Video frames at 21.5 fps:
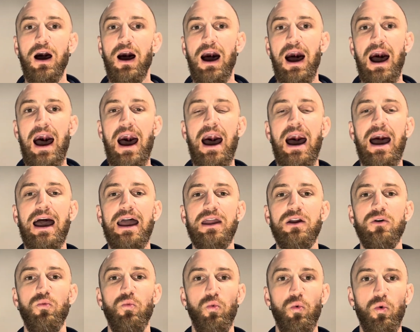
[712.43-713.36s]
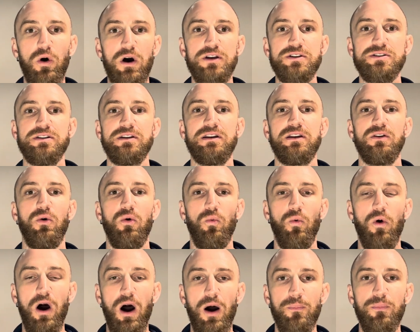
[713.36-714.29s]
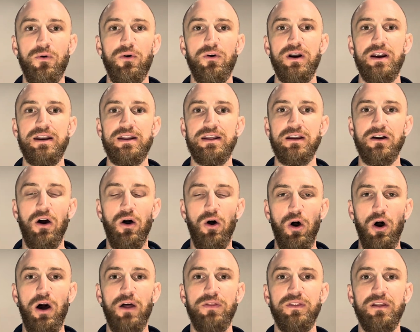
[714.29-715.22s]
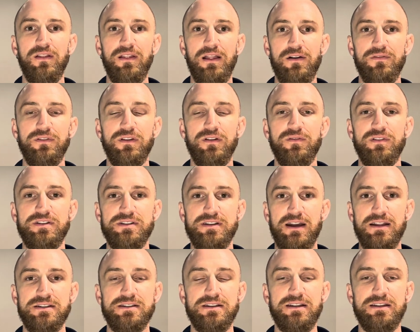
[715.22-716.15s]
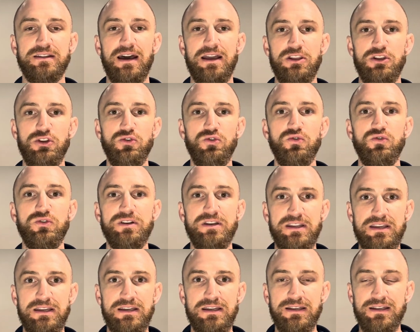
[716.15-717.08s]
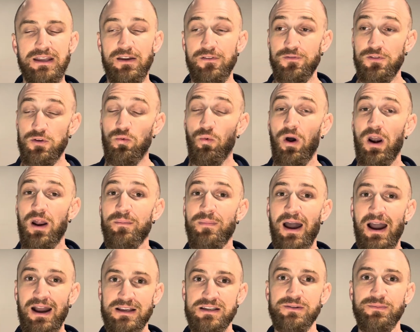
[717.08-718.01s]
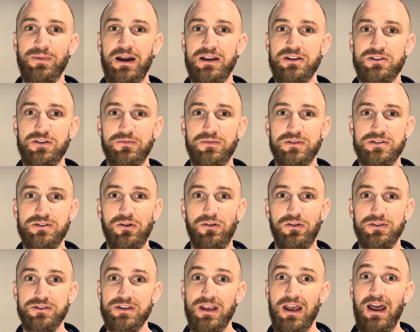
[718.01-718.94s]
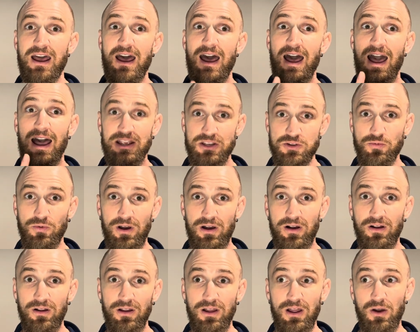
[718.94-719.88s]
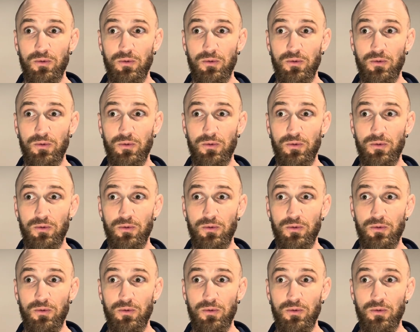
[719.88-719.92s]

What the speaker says: I wasn't operating on the level of intensity that you need if you want to maximize your results as well.